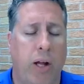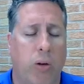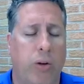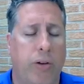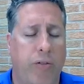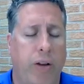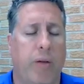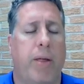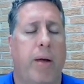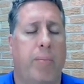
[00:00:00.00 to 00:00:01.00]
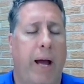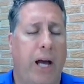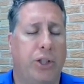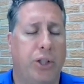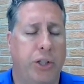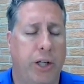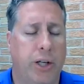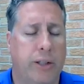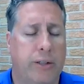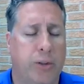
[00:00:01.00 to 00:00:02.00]
Lord, develop that passion in
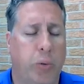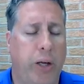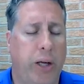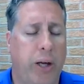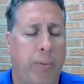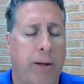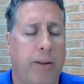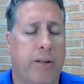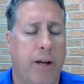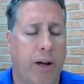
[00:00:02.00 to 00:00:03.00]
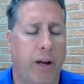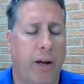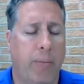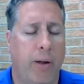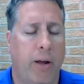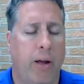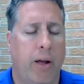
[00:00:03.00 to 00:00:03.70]
us as we commit the time.